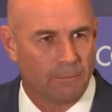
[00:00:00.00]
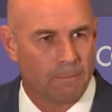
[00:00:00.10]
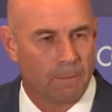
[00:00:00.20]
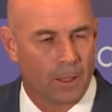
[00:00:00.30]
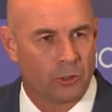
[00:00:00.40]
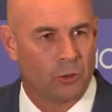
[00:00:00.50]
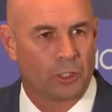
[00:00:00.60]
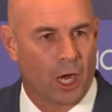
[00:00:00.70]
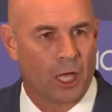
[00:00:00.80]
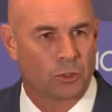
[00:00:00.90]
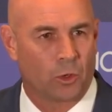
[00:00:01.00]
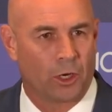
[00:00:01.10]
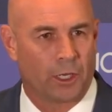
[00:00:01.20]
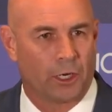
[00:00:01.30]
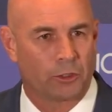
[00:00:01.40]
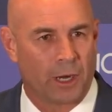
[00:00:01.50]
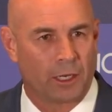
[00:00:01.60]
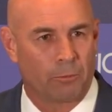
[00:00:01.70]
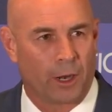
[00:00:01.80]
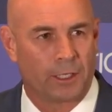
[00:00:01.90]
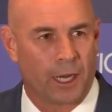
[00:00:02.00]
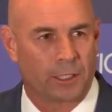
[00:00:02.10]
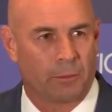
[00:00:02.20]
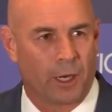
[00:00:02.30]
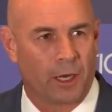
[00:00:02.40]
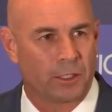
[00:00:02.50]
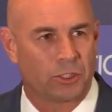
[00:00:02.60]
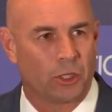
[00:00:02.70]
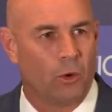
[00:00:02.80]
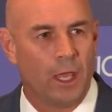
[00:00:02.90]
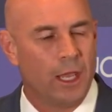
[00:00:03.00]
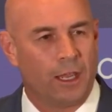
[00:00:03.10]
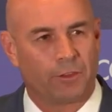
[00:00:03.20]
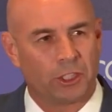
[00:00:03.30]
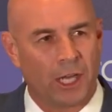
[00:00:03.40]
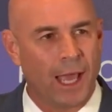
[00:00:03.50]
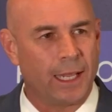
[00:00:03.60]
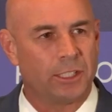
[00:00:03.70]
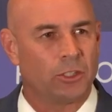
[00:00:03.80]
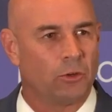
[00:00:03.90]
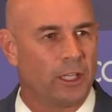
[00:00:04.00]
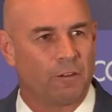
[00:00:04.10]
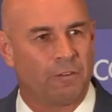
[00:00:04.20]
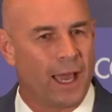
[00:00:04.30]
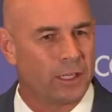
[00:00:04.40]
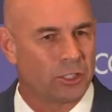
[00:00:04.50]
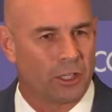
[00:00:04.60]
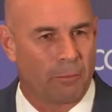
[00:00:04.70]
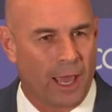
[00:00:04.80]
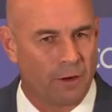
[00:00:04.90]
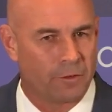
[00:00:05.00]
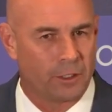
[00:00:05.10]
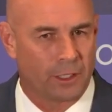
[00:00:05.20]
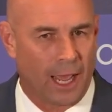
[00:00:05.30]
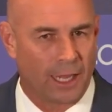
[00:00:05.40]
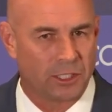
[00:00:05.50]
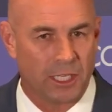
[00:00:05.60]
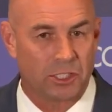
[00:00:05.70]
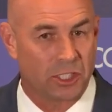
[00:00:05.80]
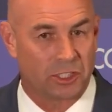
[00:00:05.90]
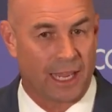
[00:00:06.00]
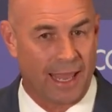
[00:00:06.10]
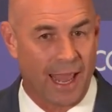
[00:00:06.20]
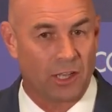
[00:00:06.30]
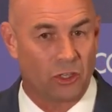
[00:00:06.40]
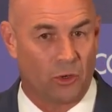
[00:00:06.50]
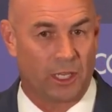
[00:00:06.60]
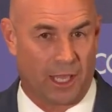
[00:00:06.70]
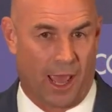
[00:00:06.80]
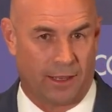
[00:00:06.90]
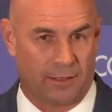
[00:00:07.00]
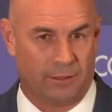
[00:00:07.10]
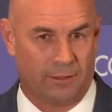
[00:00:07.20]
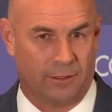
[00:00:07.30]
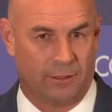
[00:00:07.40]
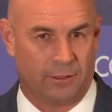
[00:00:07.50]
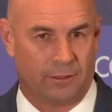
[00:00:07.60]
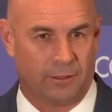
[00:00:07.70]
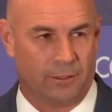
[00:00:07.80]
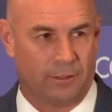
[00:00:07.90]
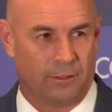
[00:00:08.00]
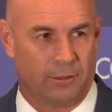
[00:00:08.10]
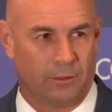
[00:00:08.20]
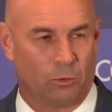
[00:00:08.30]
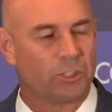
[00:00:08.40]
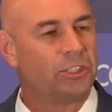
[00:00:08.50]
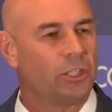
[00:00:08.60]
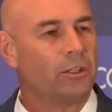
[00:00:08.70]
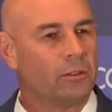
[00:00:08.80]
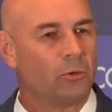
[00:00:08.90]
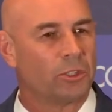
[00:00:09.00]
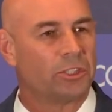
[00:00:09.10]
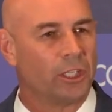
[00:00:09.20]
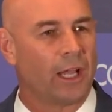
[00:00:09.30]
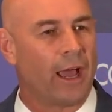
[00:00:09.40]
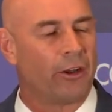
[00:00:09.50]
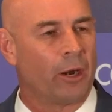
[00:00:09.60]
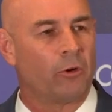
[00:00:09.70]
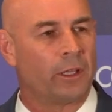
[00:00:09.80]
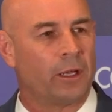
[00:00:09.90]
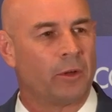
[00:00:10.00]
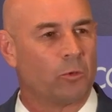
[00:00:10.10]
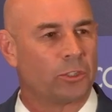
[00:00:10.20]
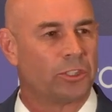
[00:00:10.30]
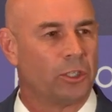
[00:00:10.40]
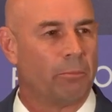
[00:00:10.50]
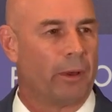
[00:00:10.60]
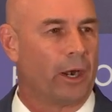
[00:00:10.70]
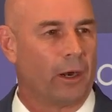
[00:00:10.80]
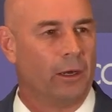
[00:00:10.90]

They're doing God's work here, trying to protect Americans. So if the Chinese don't need to fight us on the battlefield in the high seas, because they can't do it yet, we're still outnumbering them, and we're still better.